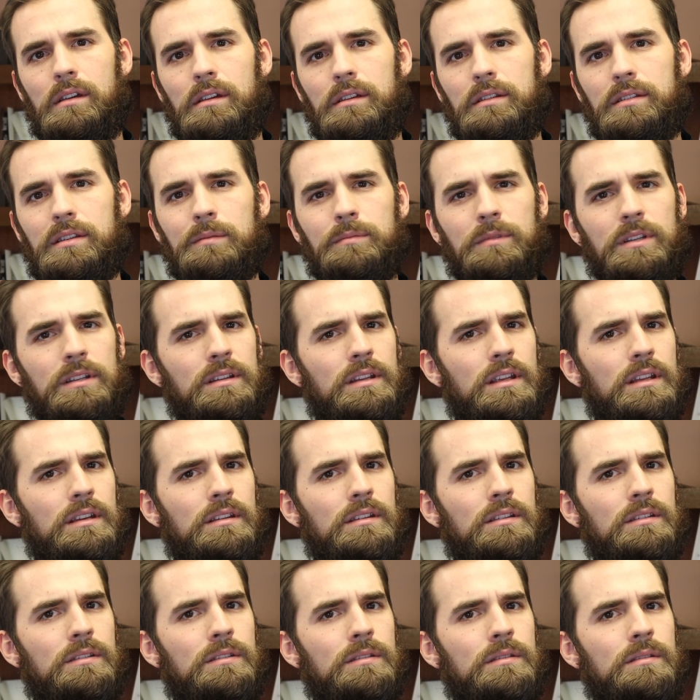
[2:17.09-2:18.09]
is something that
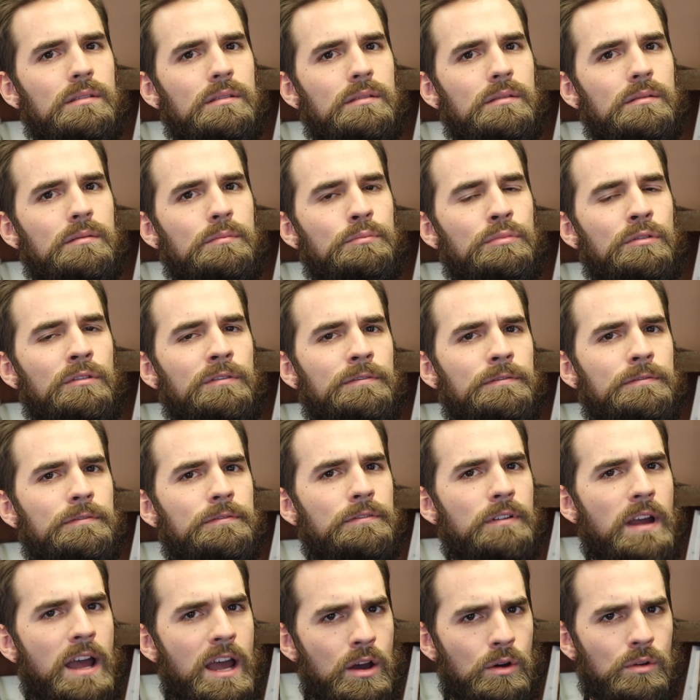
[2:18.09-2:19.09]
is
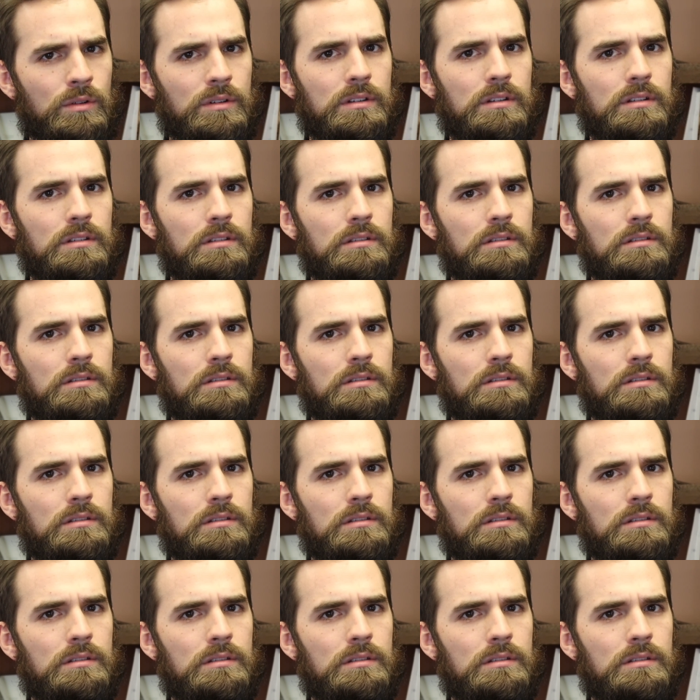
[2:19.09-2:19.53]
profound.